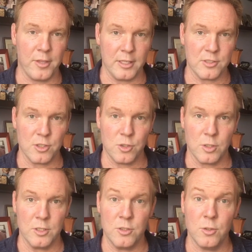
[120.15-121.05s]
things that you
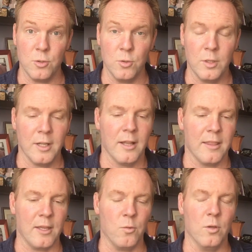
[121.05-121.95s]
can do
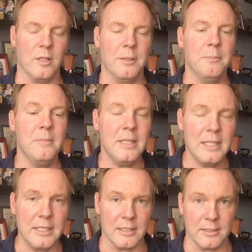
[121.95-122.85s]
that will
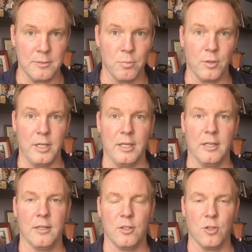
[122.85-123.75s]
immediately
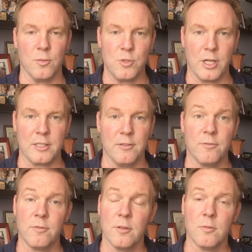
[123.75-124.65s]
bring your
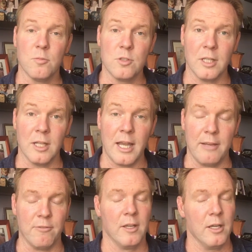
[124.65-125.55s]
objective to
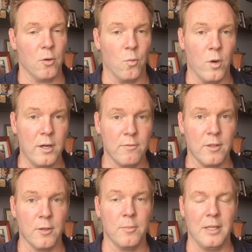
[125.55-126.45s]
life. One of
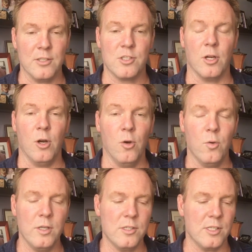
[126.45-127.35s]
them is to
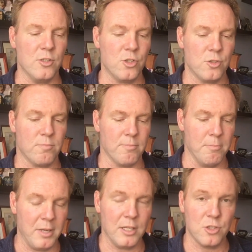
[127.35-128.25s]
always
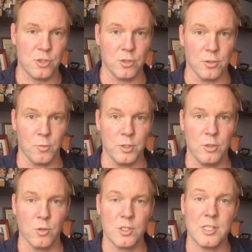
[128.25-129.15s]
make sure when
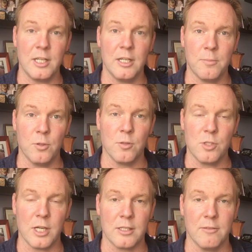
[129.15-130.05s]
you are setting up your
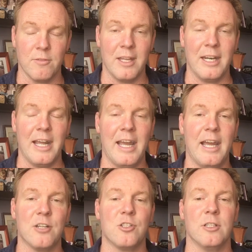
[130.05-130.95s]
objective that it
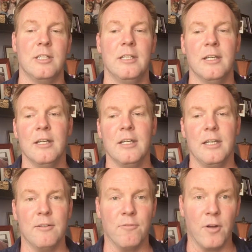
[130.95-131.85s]
actually
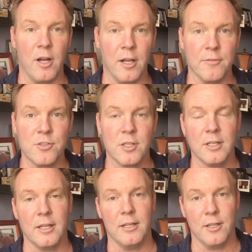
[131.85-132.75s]
involves
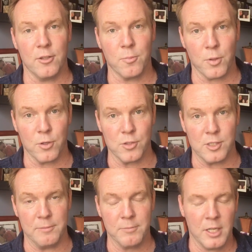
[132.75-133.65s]
another
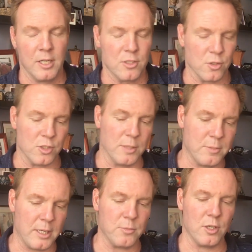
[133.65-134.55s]
person. So
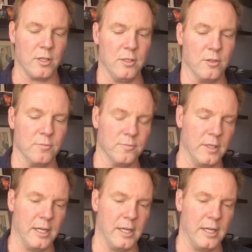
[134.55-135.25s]
sometimes I'll hear